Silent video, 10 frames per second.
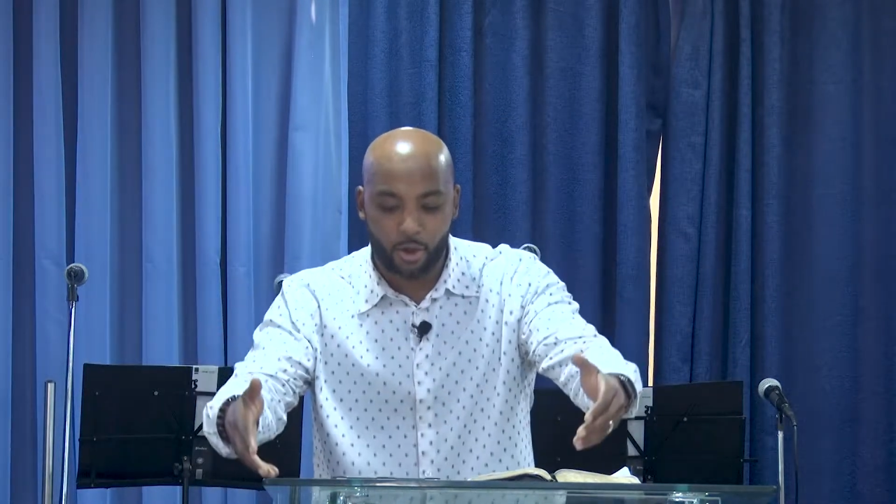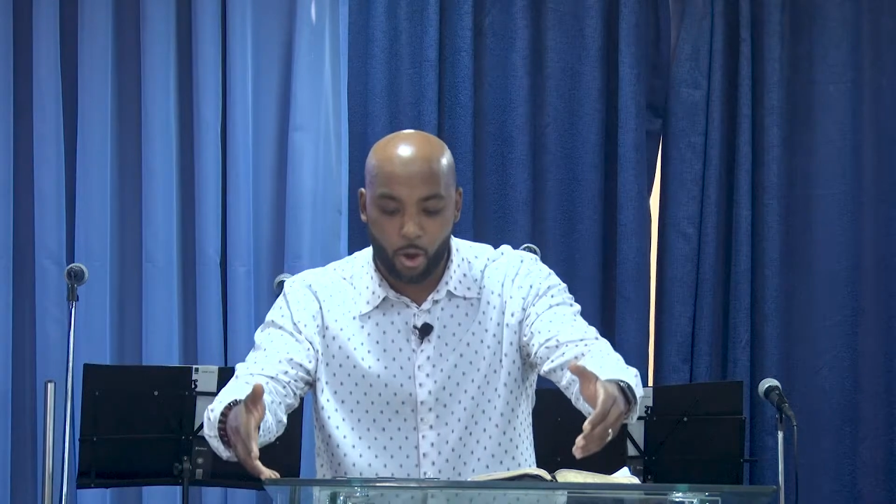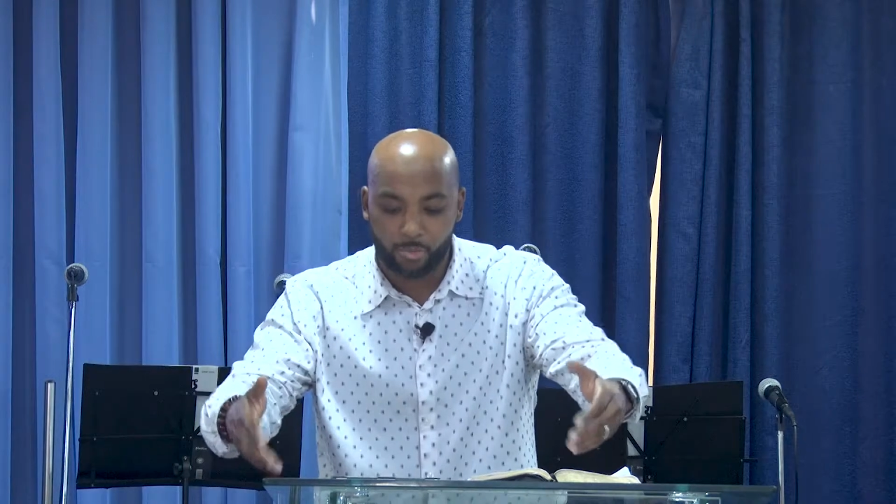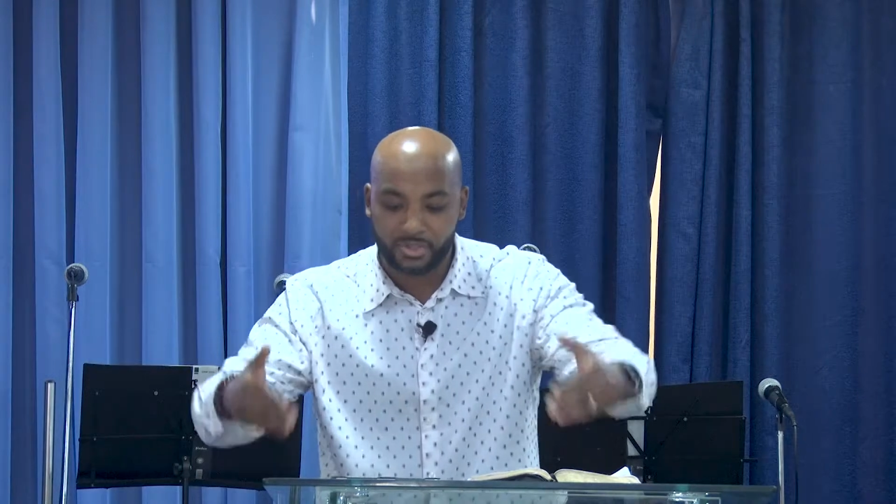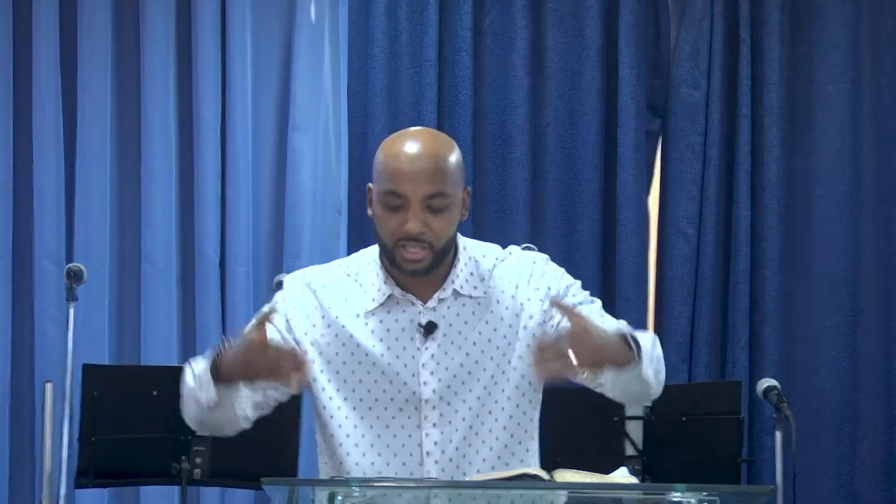
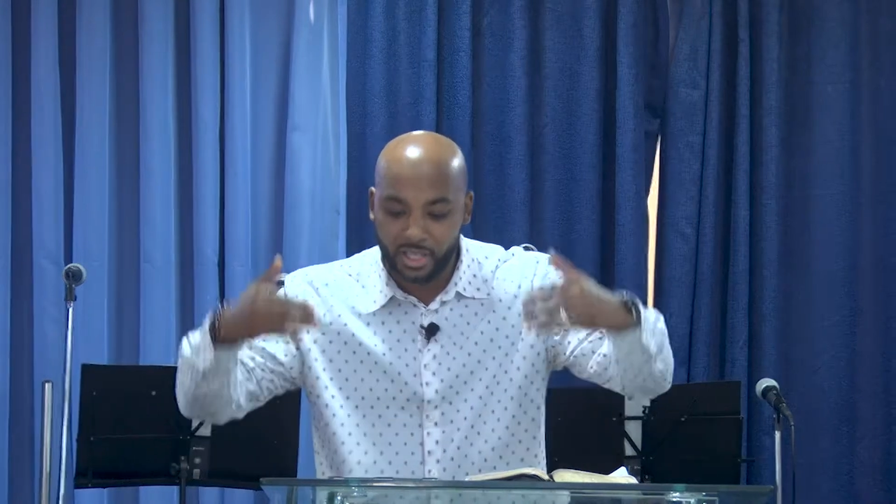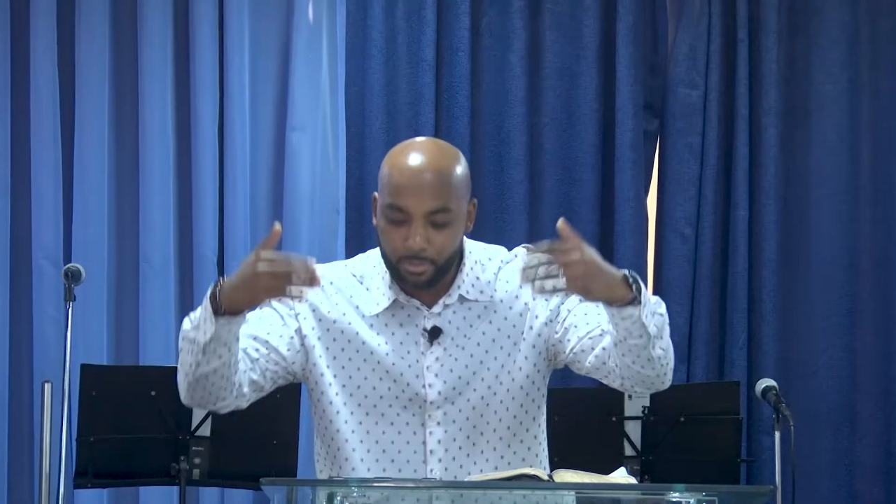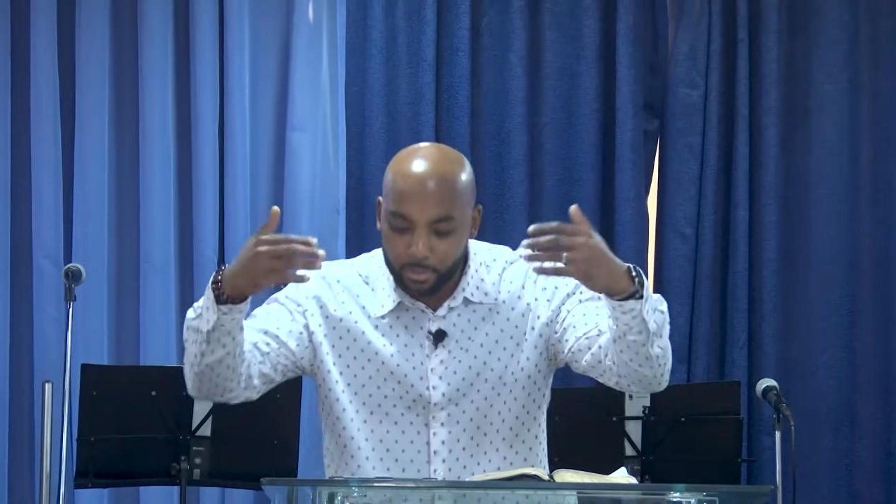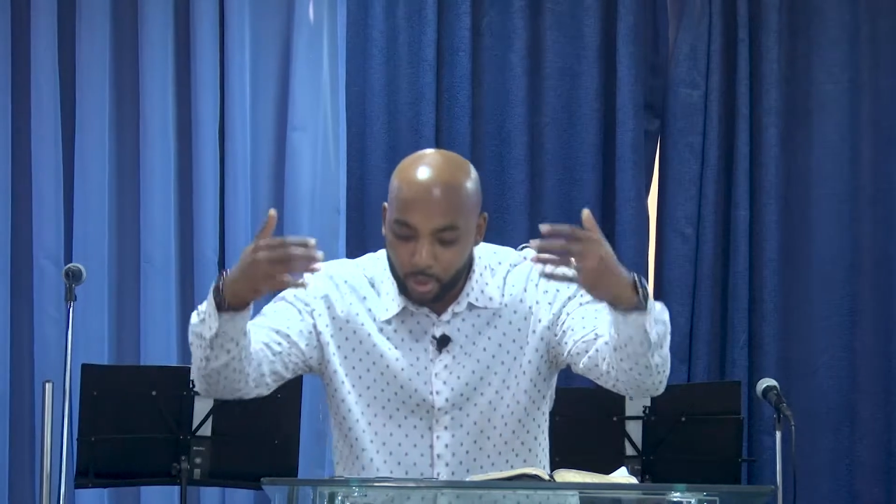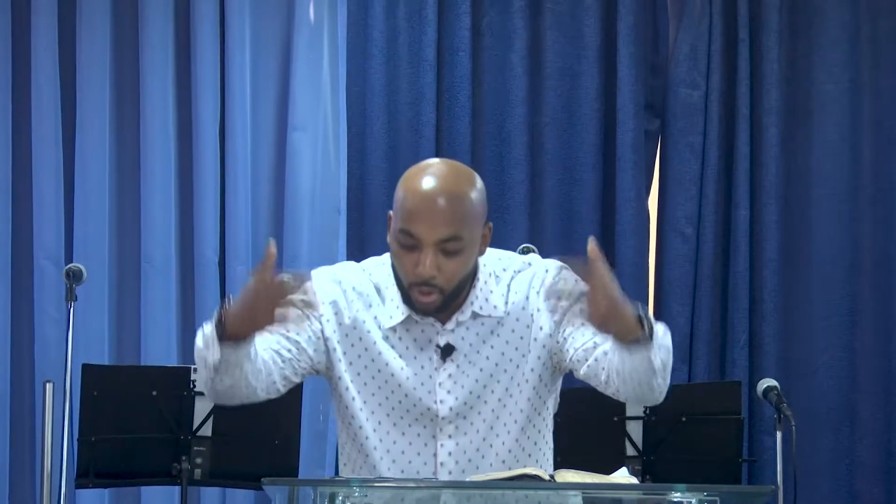hope to
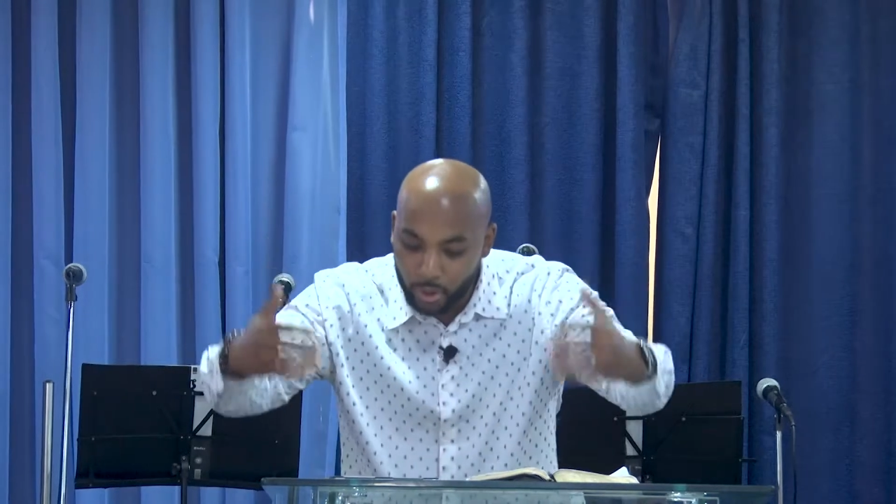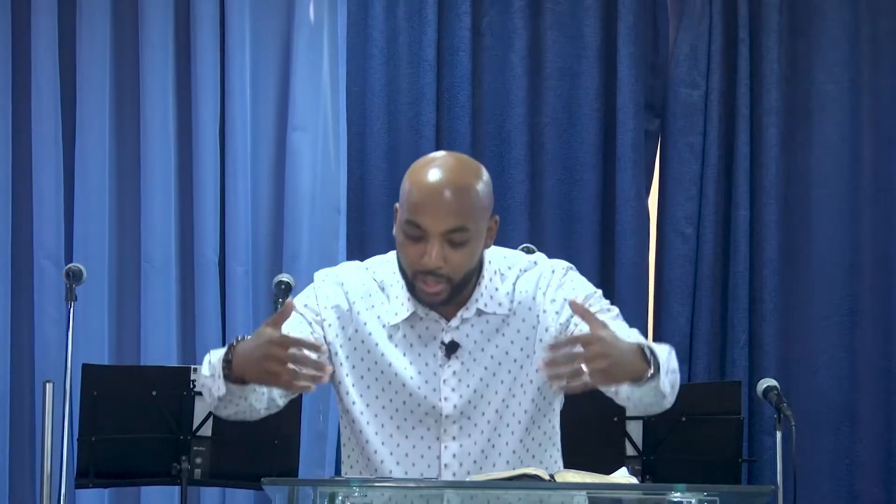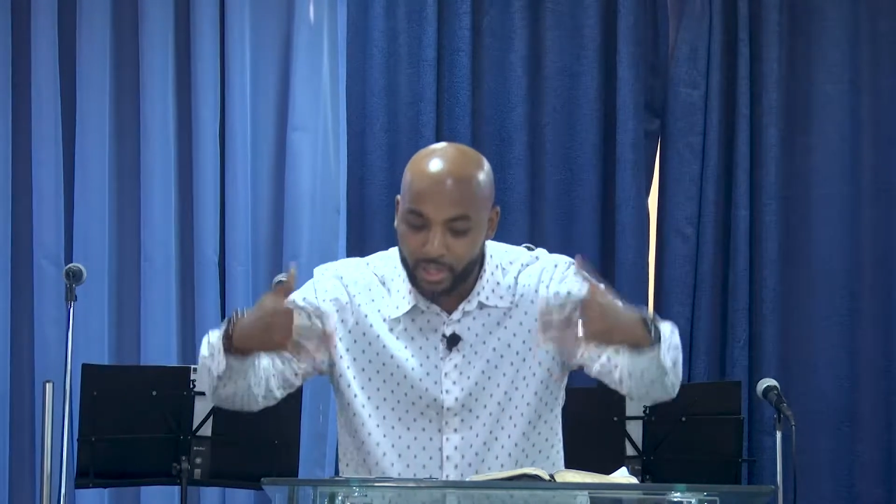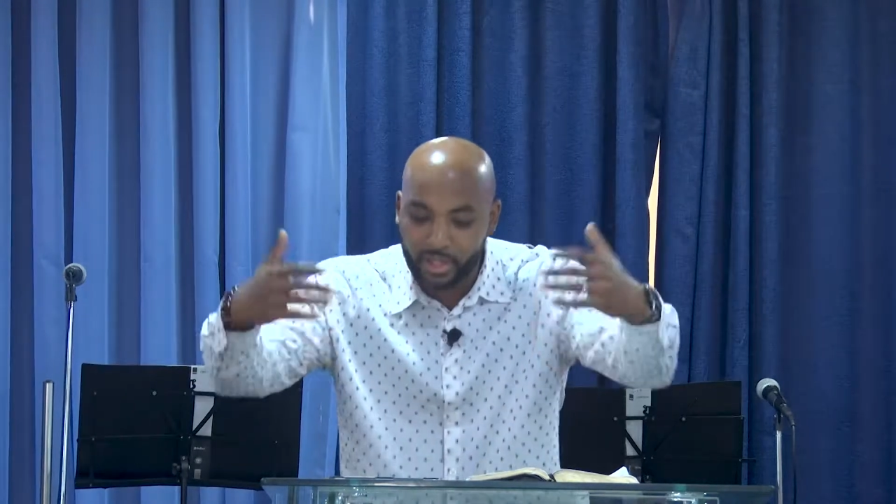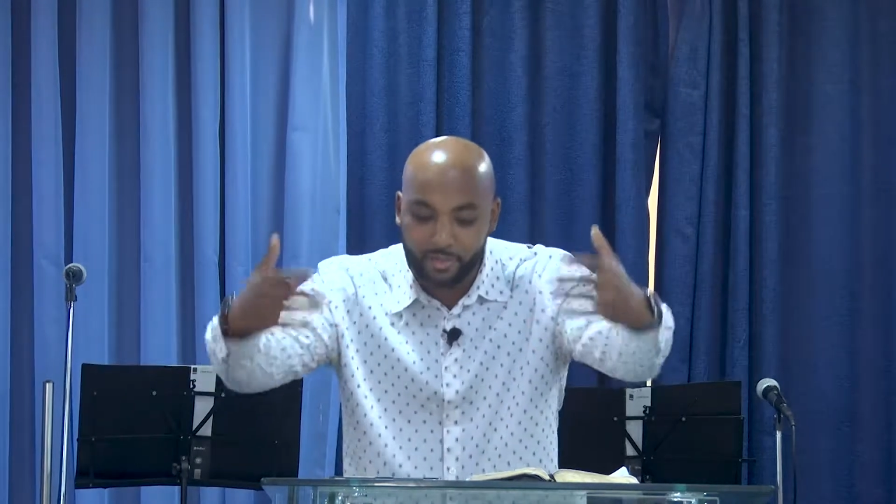keep
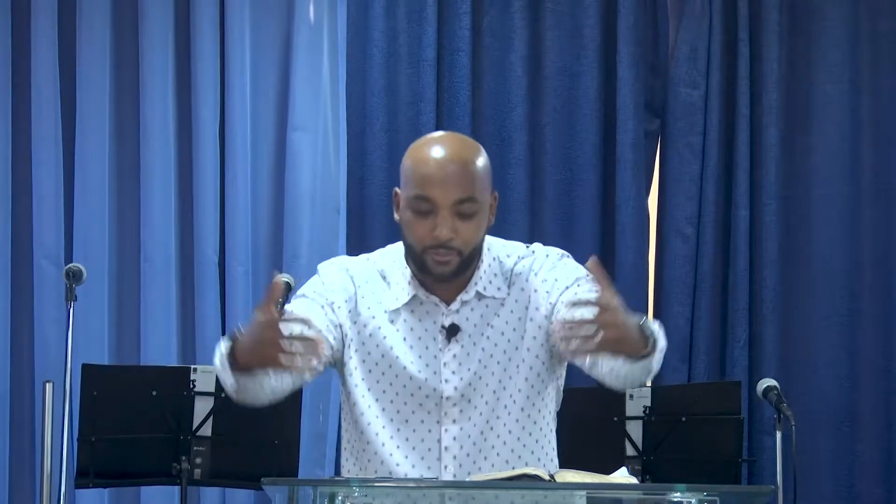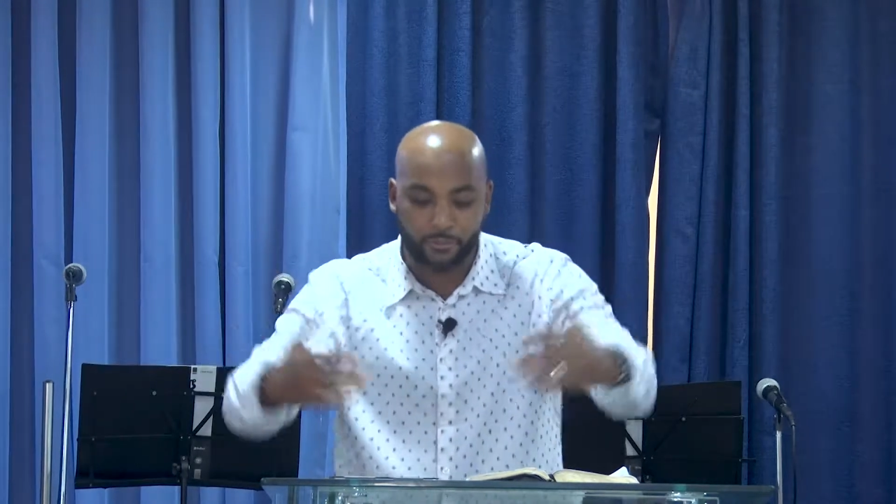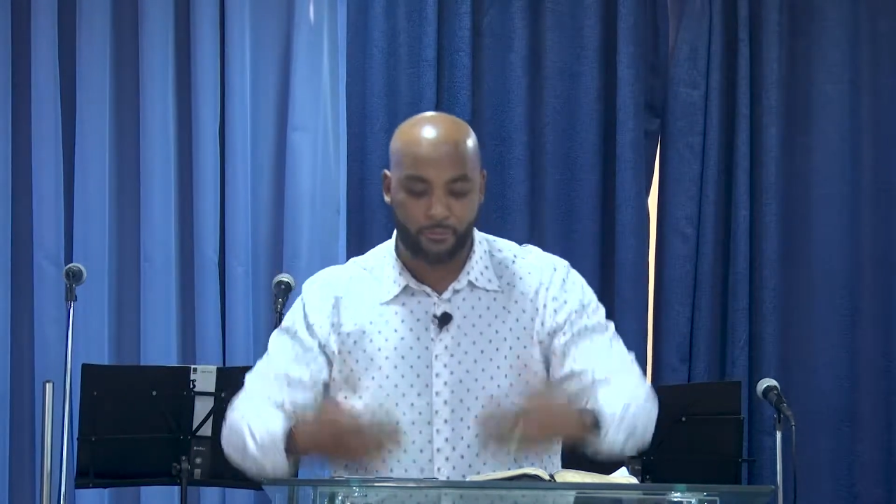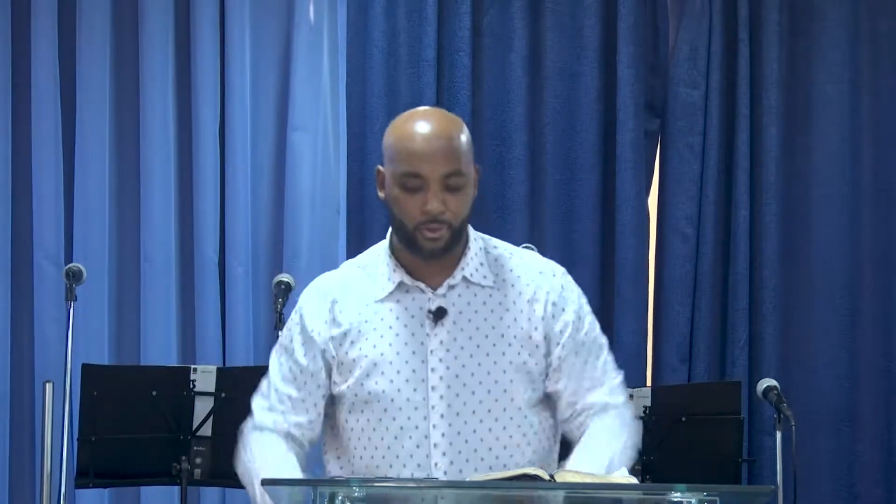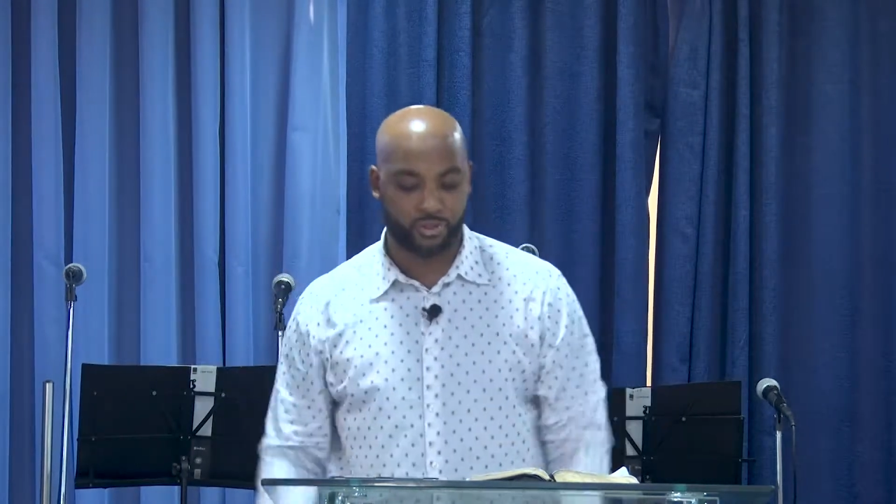going and
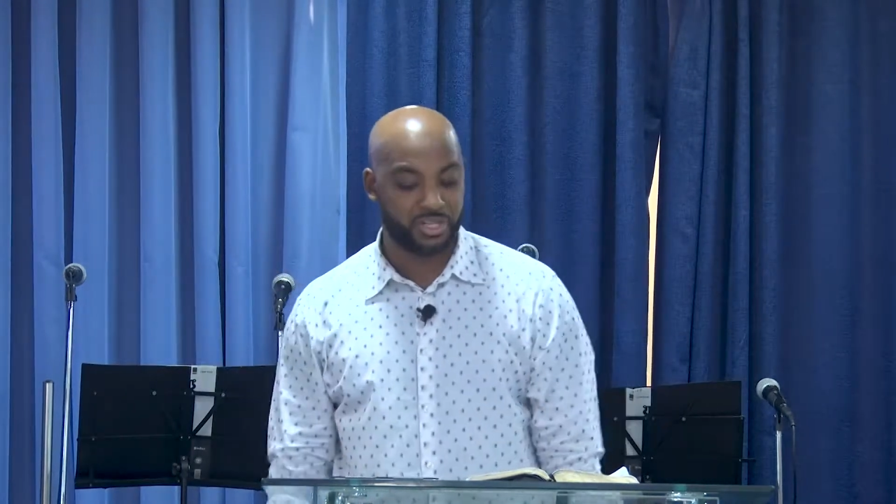living for